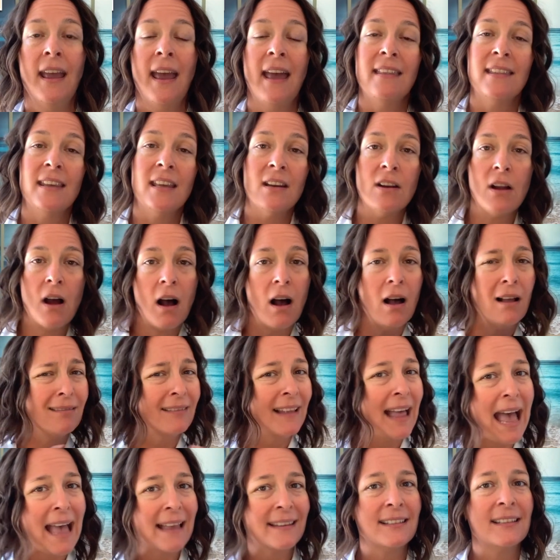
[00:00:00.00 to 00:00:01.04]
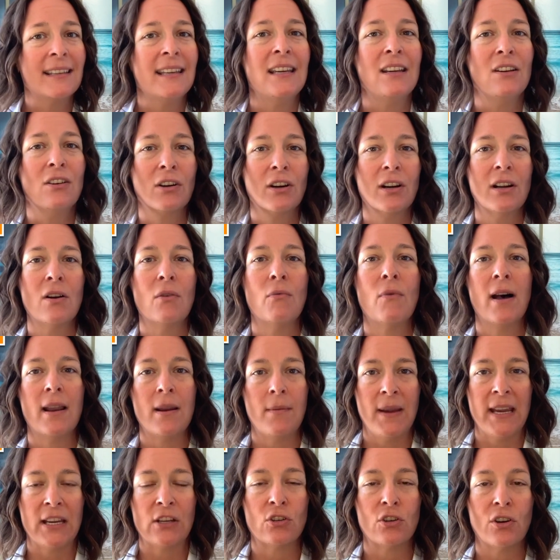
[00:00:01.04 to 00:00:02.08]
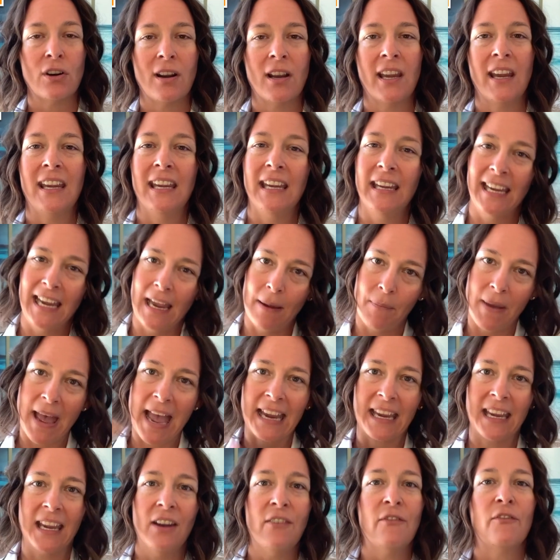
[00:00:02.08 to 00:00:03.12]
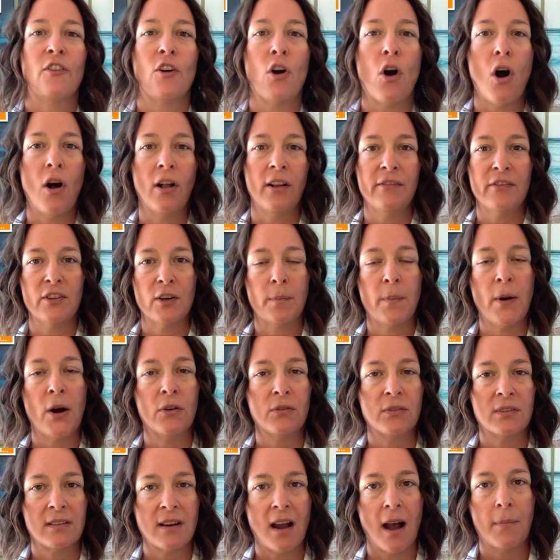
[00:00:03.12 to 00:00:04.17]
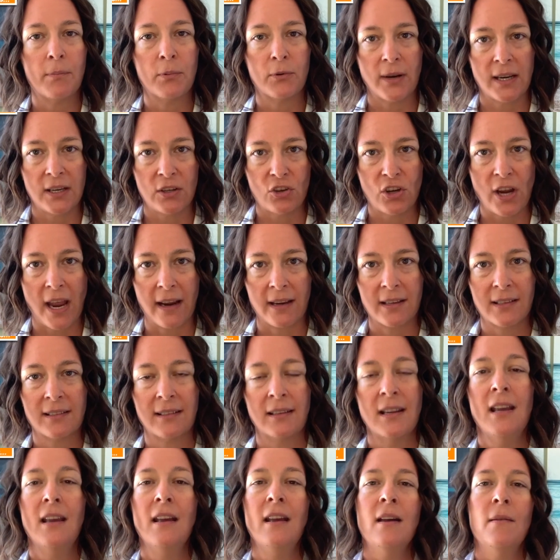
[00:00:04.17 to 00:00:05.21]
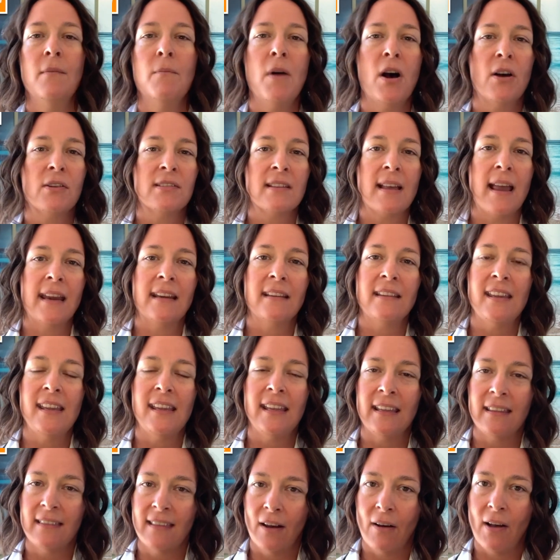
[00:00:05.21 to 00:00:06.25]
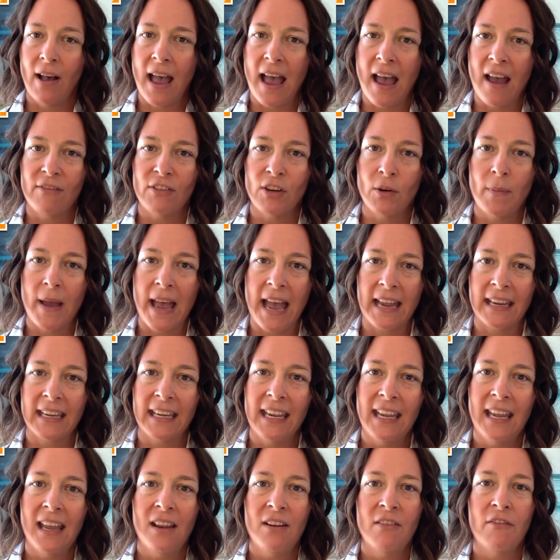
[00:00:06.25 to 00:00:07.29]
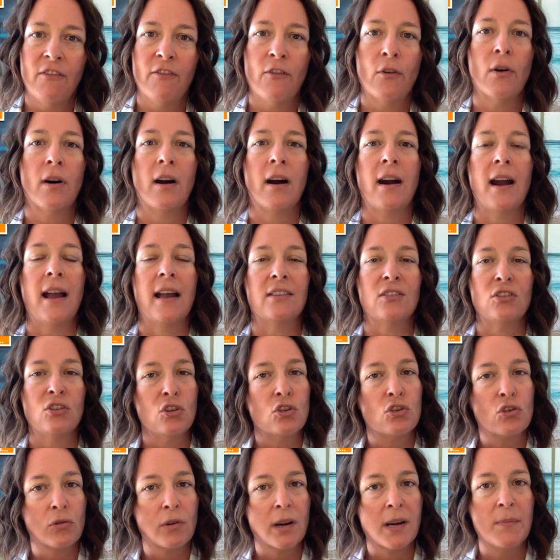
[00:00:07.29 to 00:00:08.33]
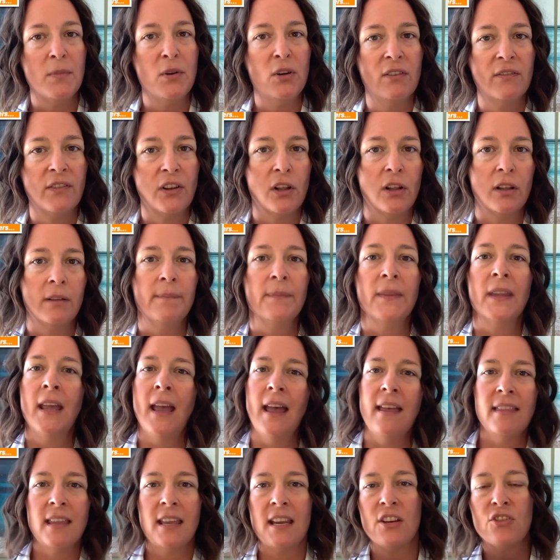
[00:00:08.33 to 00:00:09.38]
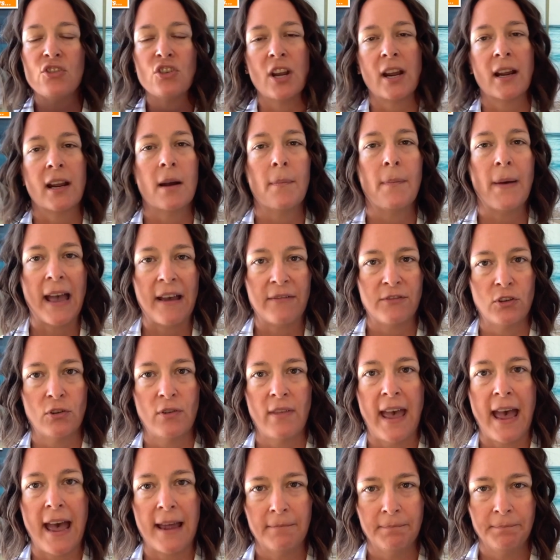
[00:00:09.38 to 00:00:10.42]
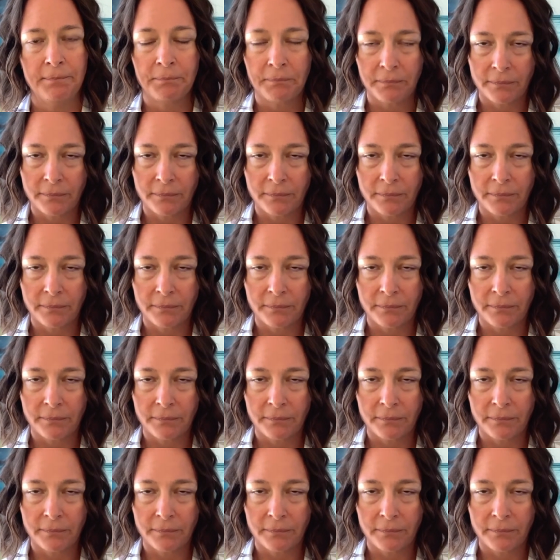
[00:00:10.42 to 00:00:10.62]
And then lastly, you're going to want to make sure to get back in for all of your post-op rechecks. Most likely they'll have you back in for a suture removal and then a checkup after that.